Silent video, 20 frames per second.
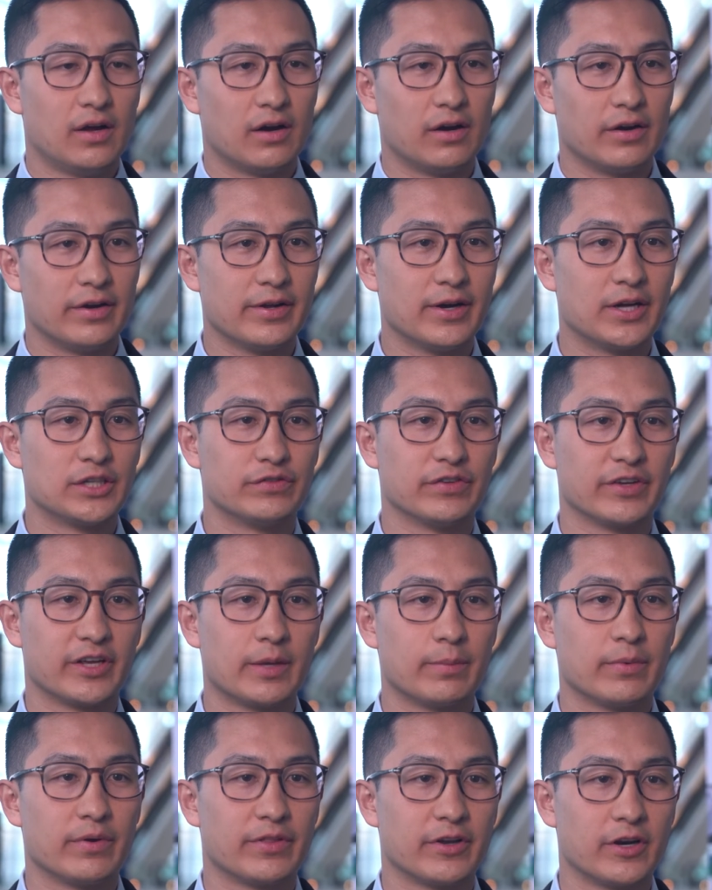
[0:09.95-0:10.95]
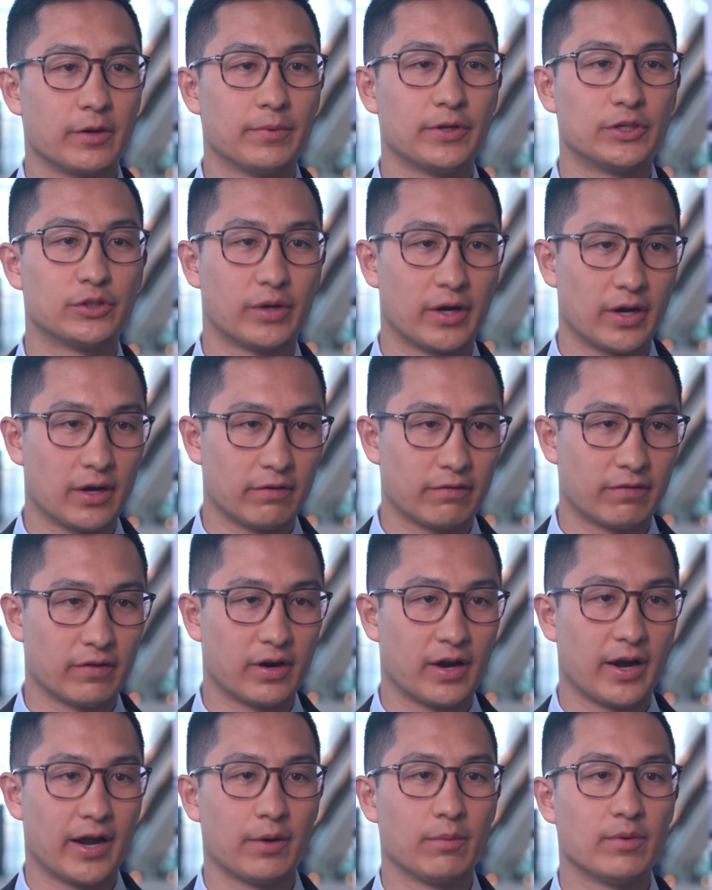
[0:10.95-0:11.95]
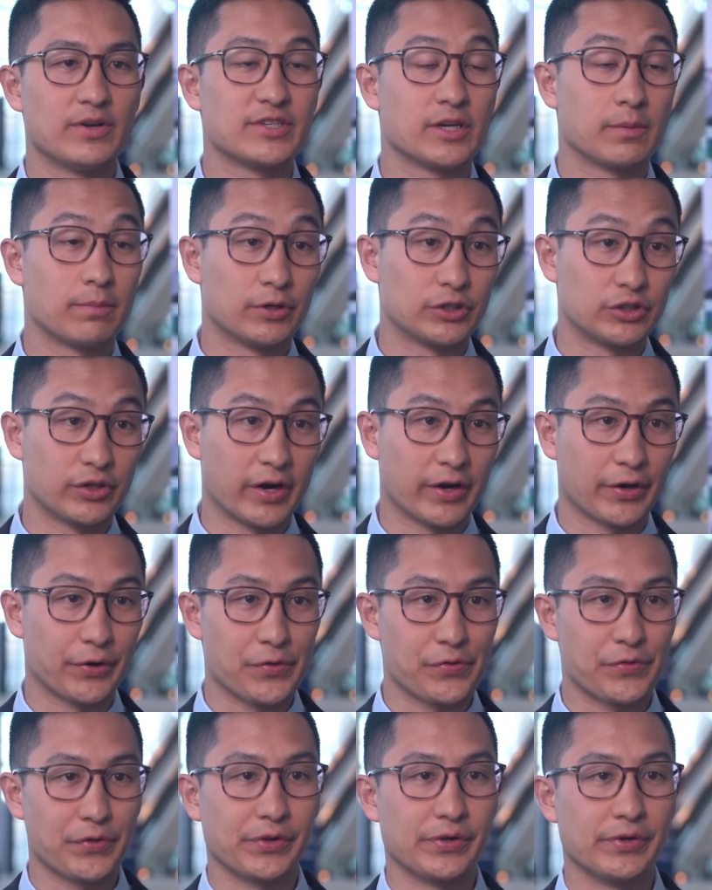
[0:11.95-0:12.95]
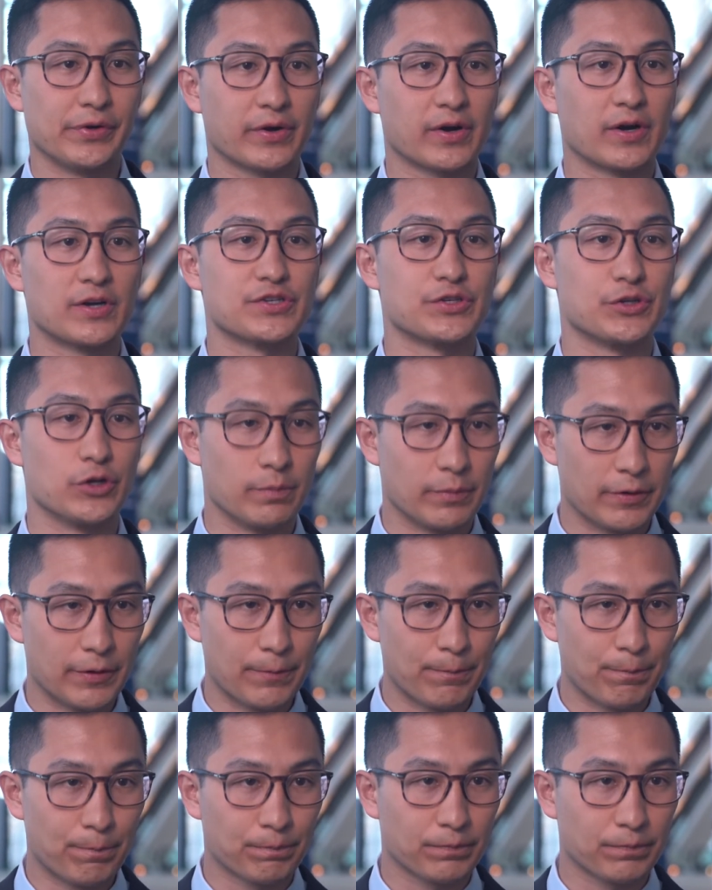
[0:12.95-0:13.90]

neoadjuvant chemotherapy trial for high-risk upper tract urothelial carcinoma.